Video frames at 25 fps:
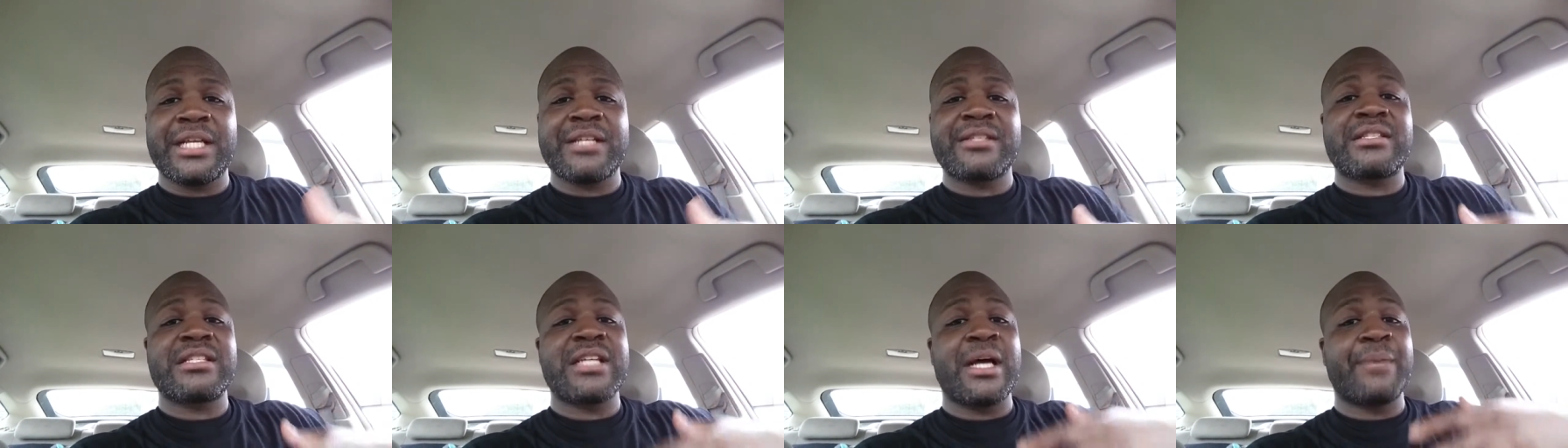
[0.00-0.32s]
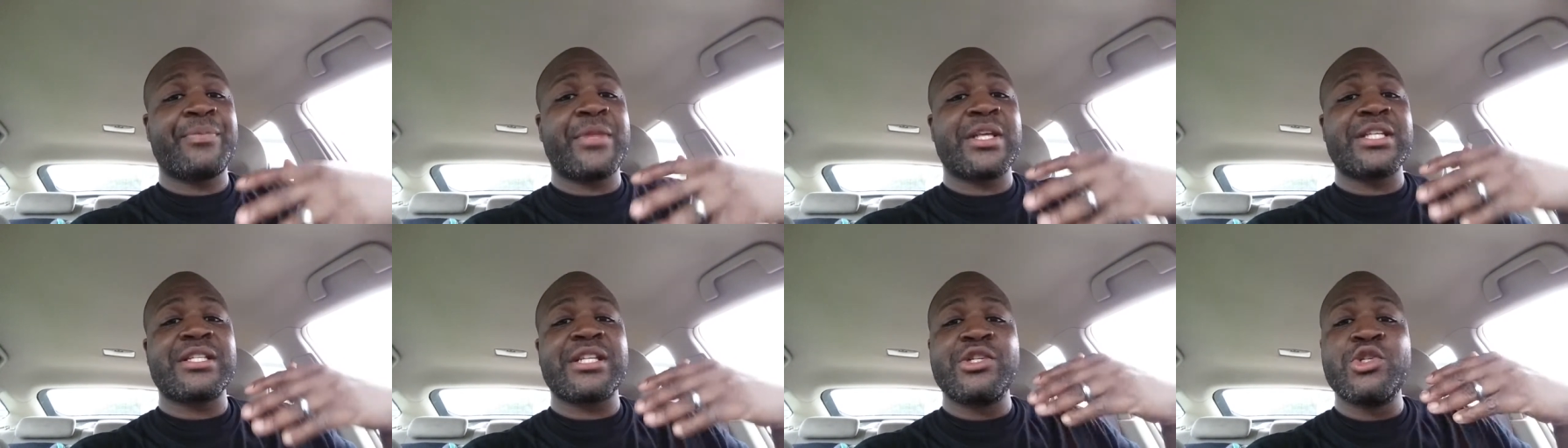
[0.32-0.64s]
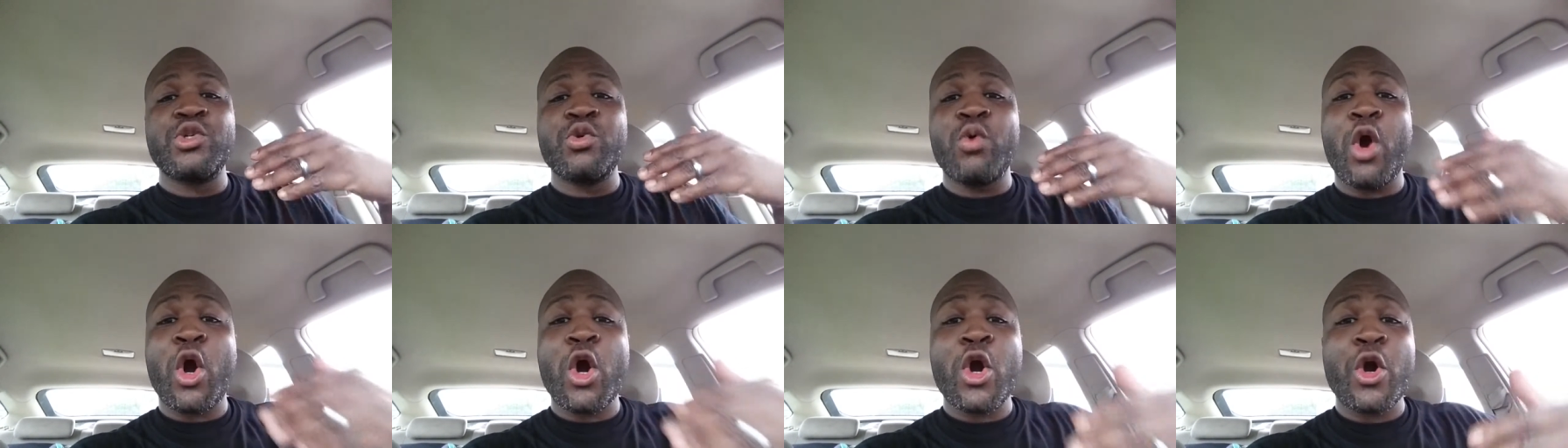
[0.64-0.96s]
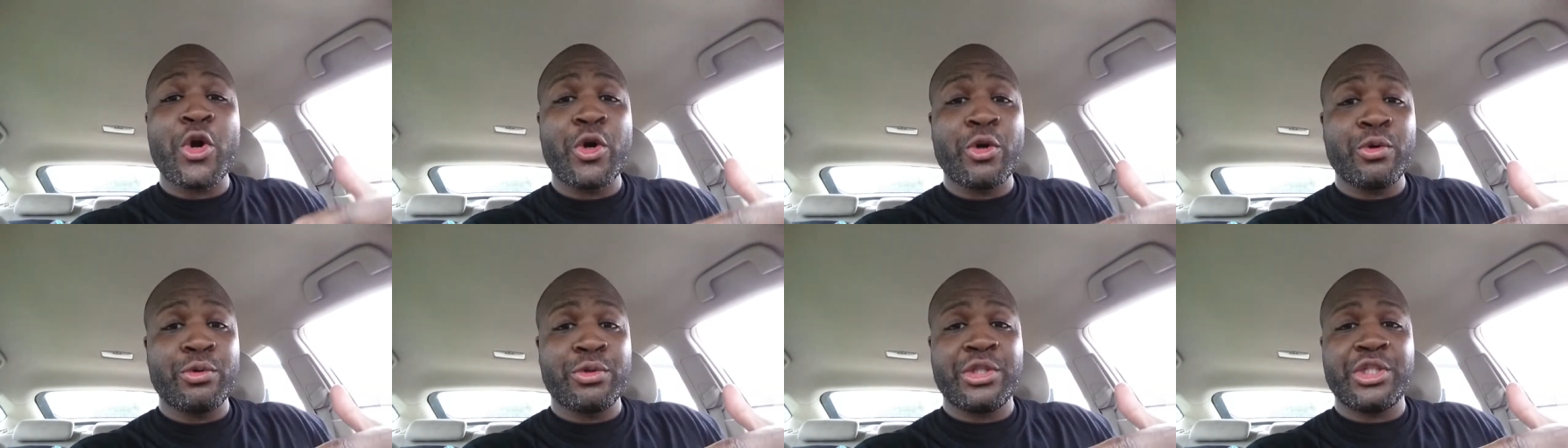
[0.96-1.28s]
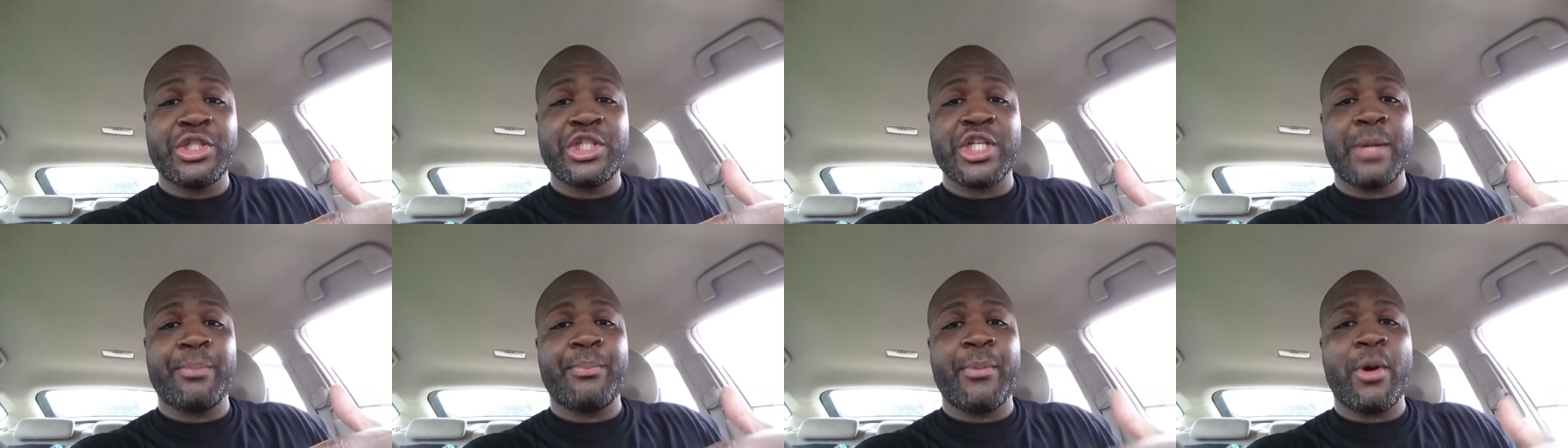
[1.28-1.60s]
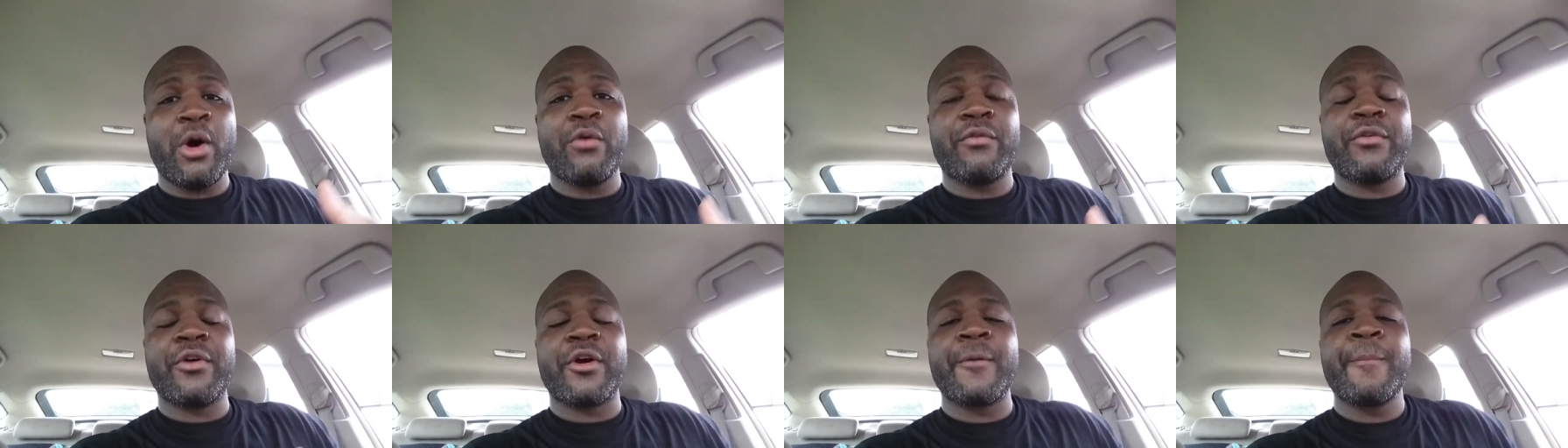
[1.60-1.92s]
there's some there's a new hurdle to jump
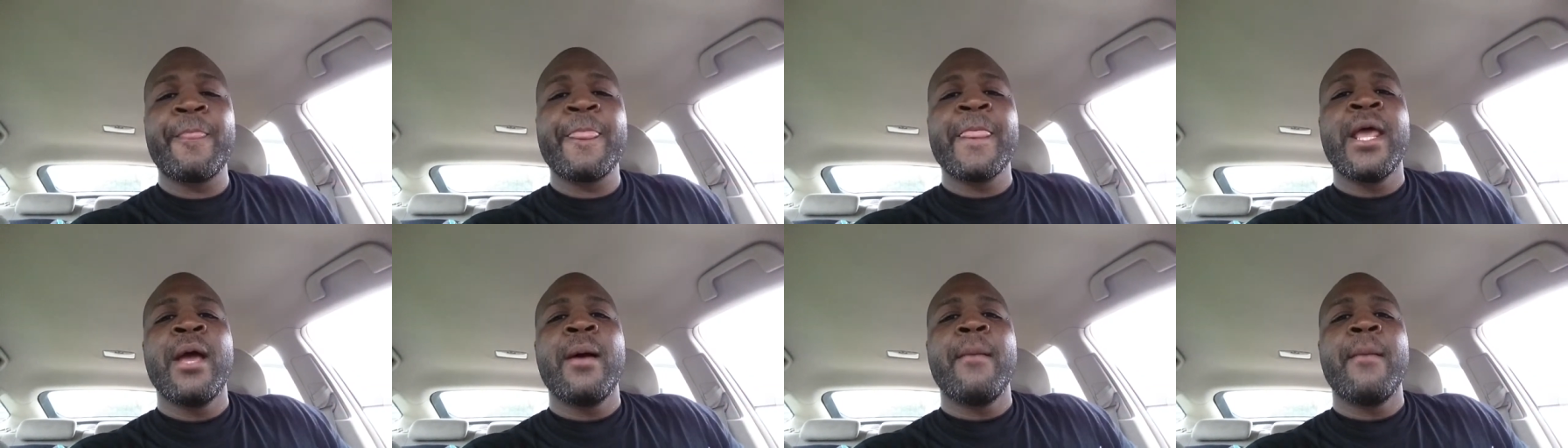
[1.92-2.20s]
over.